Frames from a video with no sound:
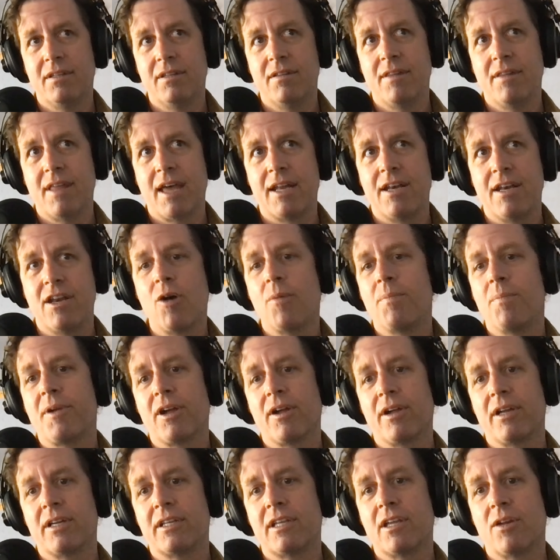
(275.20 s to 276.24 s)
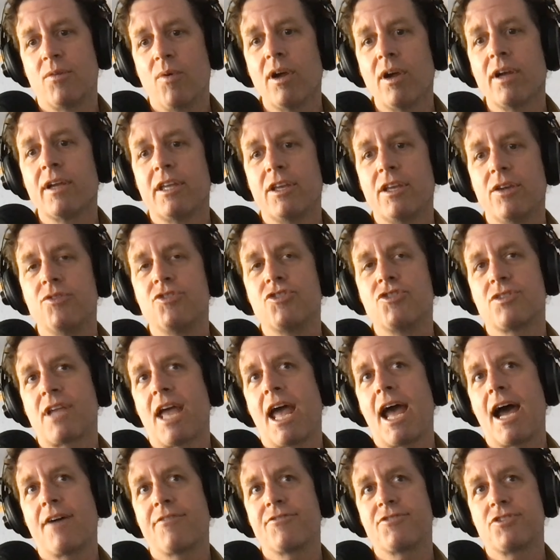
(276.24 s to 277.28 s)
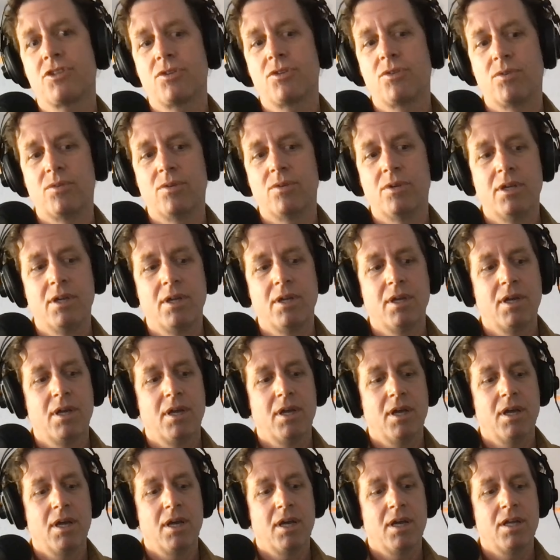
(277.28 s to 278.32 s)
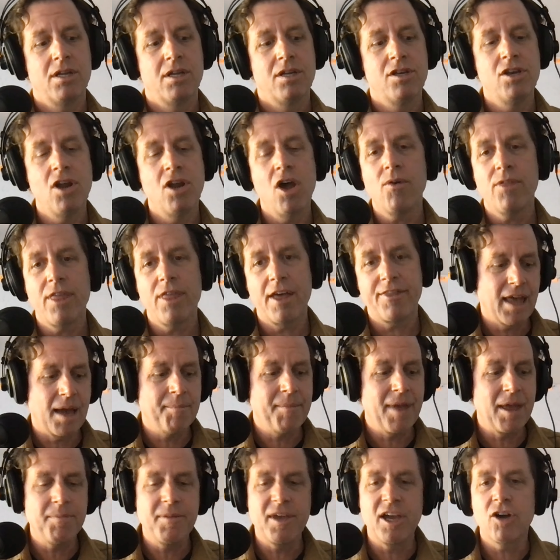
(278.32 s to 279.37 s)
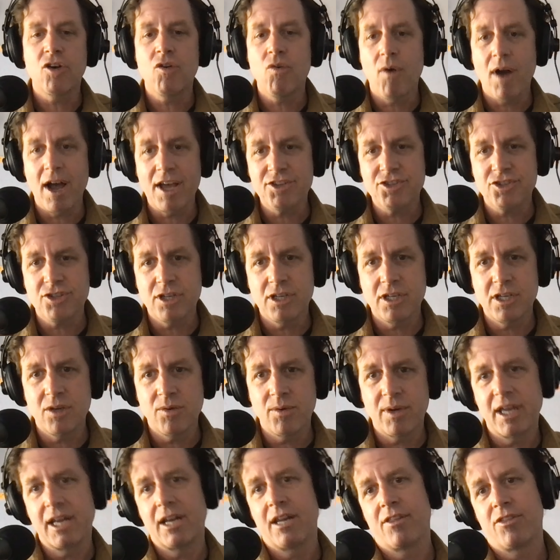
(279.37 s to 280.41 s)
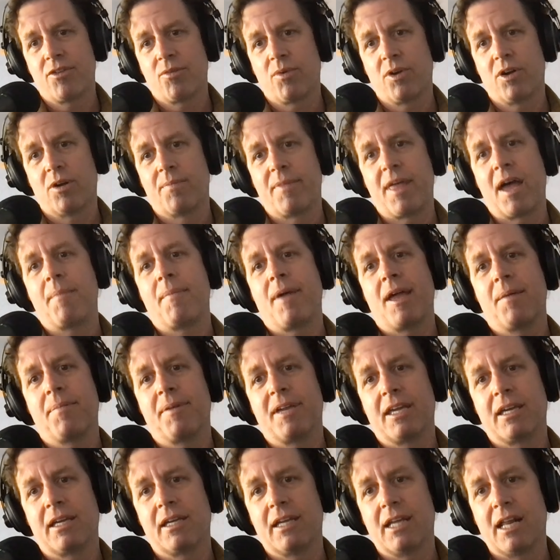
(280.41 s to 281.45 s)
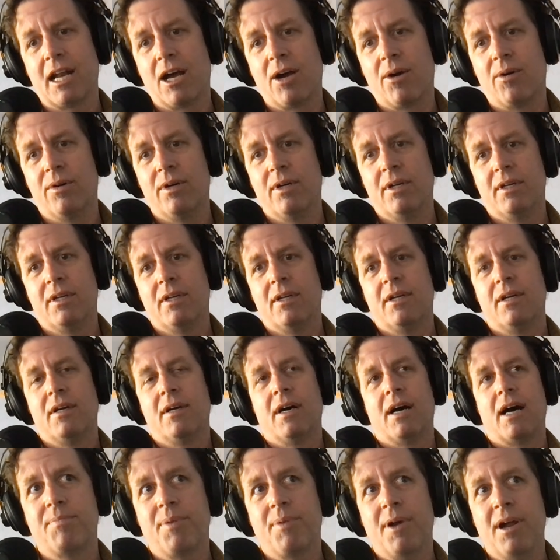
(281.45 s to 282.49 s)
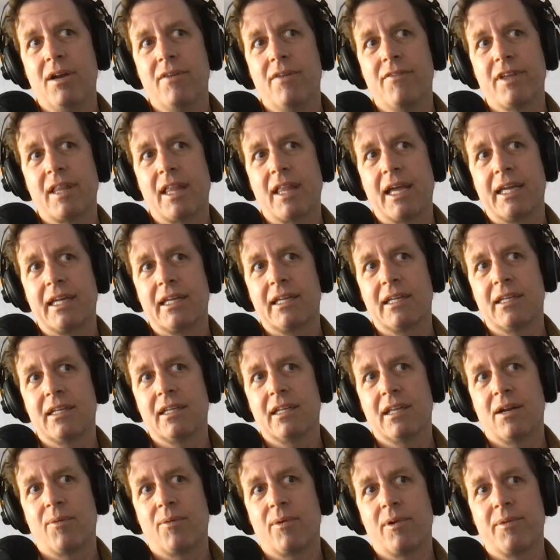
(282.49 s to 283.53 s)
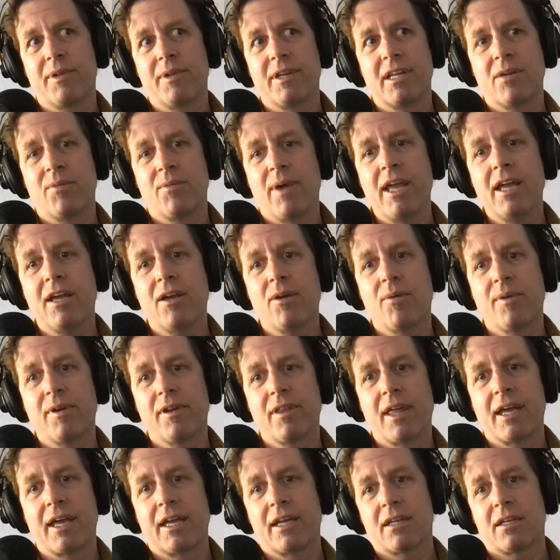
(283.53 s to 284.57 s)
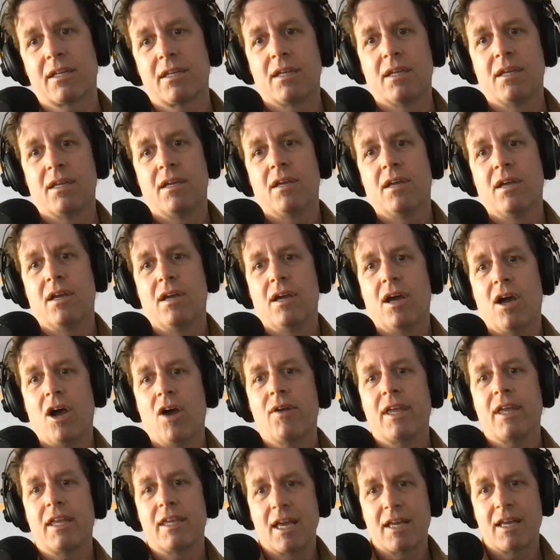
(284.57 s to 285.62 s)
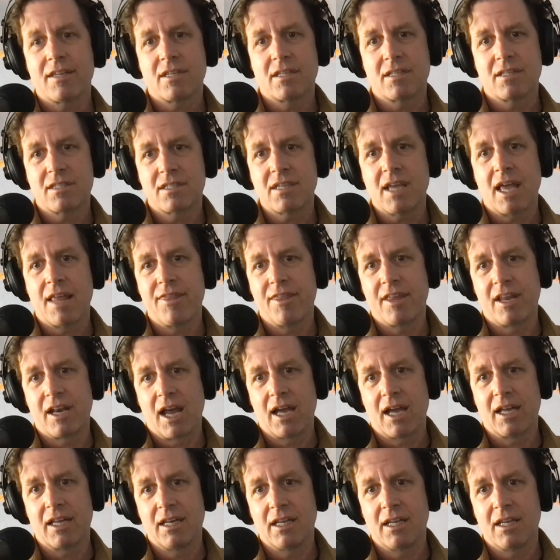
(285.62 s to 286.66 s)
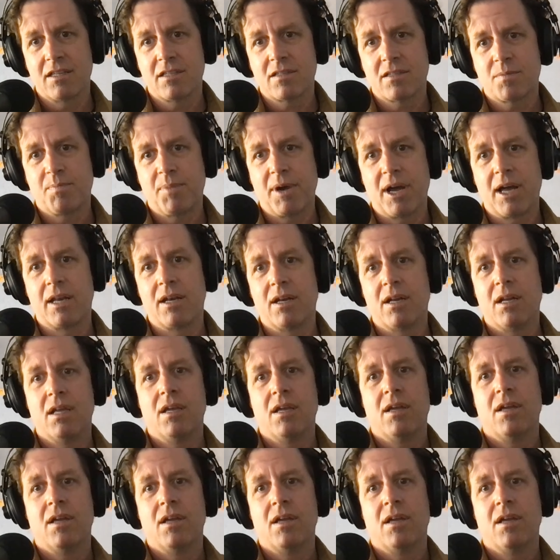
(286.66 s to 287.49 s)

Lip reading: that no period can work. You just have to know that may be a question you get in the room. That may be part of it. Like when we did Waco, we're like, okay, yes, it's set in the 90s, but